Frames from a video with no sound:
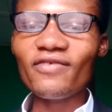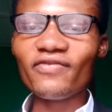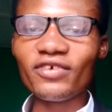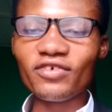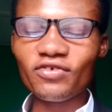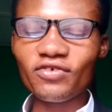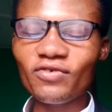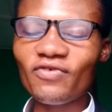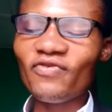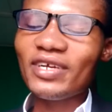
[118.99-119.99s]
for
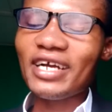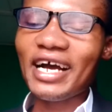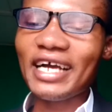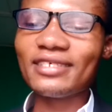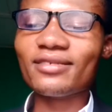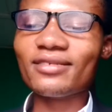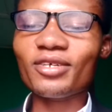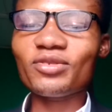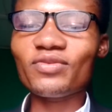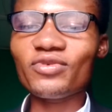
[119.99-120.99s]
you guys
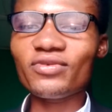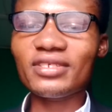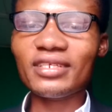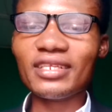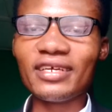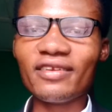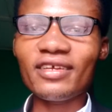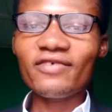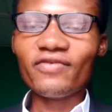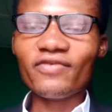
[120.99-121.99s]
contributing and
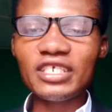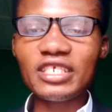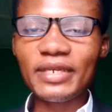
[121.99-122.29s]
for each